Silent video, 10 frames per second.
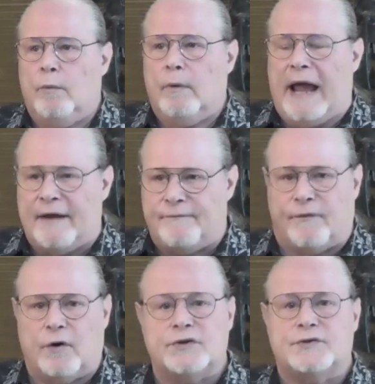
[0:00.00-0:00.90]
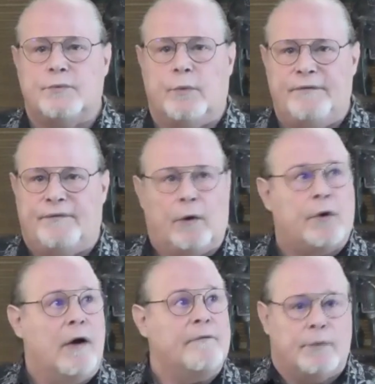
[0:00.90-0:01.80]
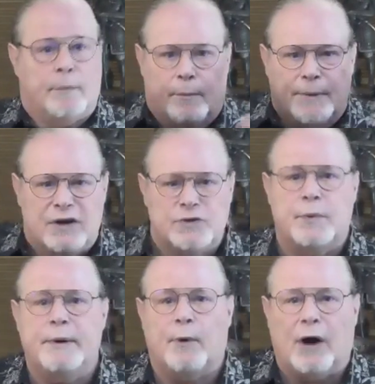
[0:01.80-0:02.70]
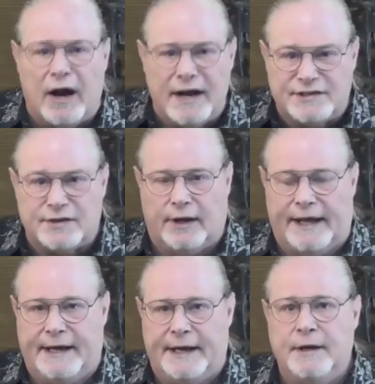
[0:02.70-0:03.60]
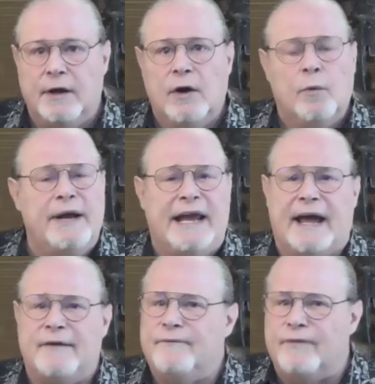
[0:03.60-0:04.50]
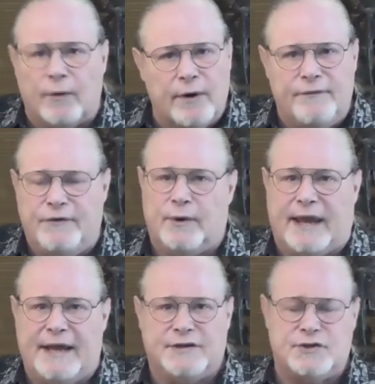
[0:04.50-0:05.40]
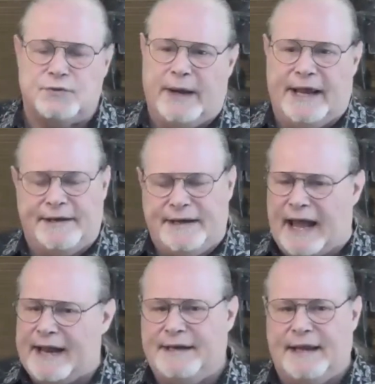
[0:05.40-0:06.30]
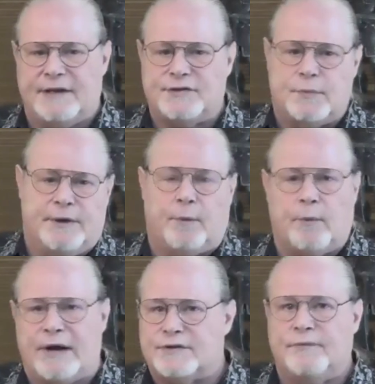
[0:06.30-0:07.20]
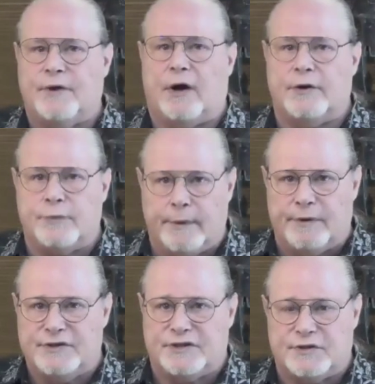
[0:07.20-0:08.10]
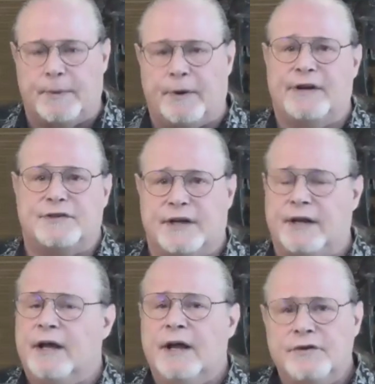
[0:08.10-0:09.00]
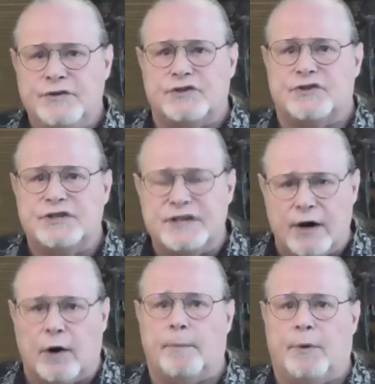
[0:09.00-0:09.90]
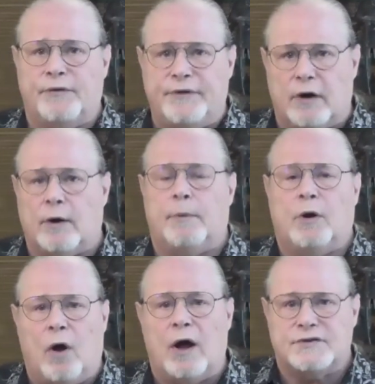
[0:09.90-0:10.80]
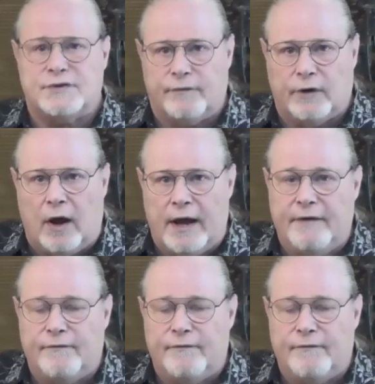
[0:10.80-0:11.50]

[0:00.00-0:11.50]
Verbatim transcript: at first we felt comfortable because we were isolated. We had very few cases. We had nine deaths when the rest of the country was experiencing just terrible, terrible loss of life.